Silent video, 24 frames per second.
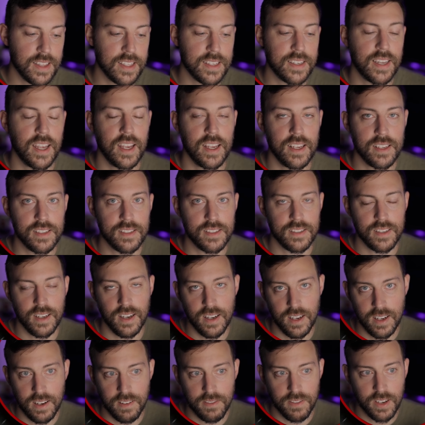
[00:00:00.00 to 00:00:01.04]
the taste
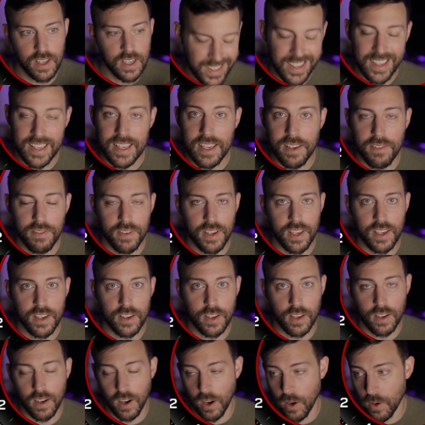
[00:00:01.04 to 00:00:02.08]
of the
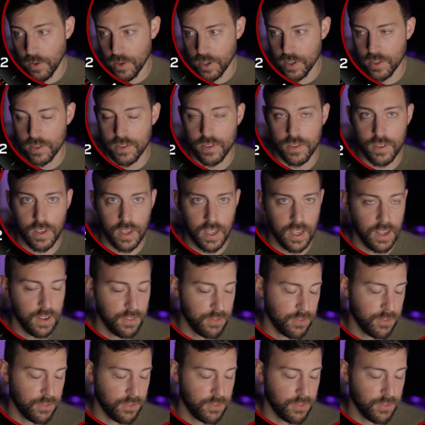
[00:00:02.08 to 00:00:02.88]
EV owners uh,